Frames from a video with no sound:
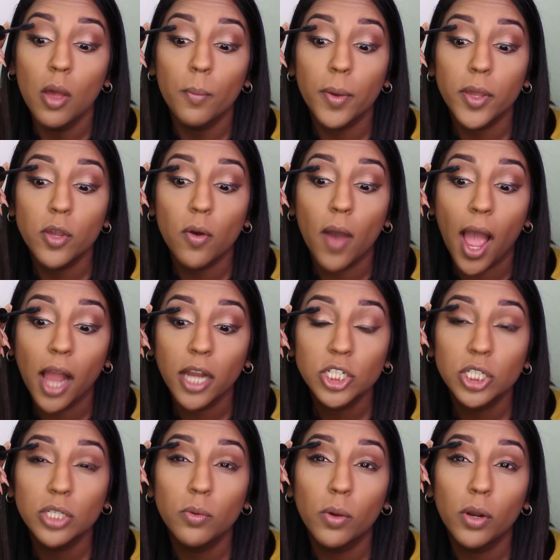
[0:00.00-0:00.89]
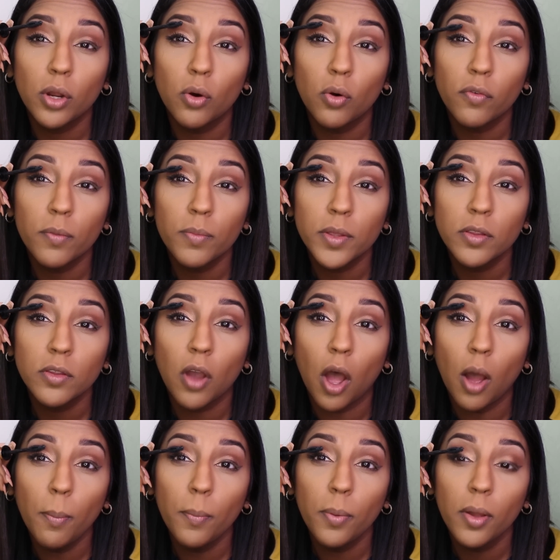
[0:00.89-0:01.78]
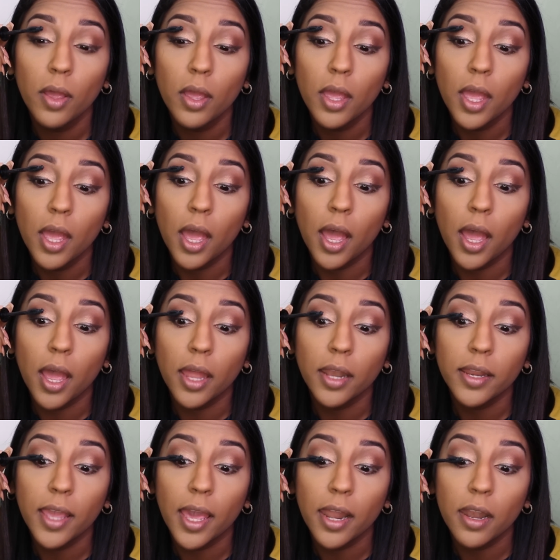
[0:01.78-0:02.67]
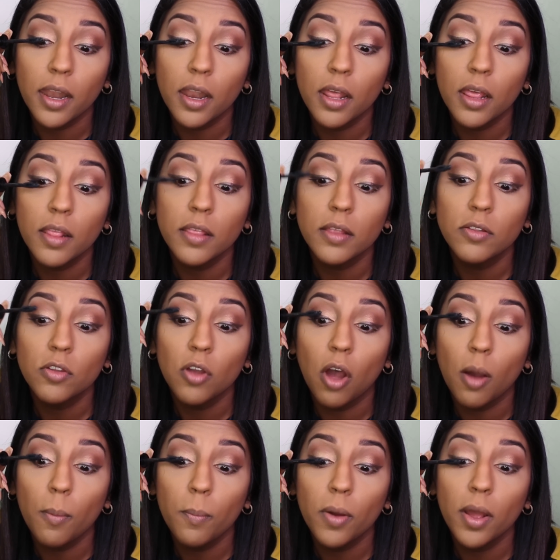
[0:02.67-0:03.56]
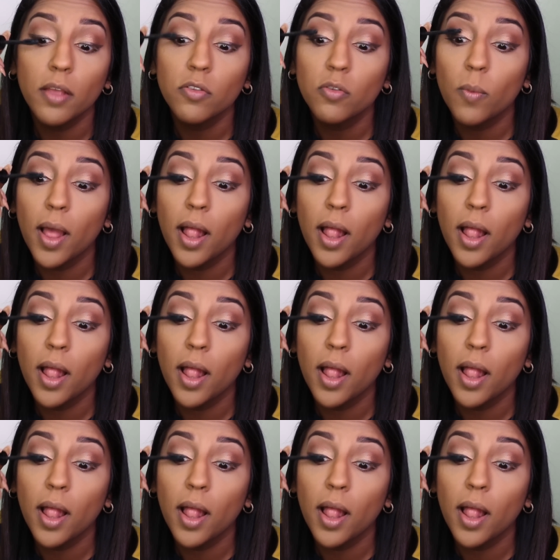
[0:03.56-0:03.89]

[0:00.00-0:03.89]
but you actually want to go from the top and get the top as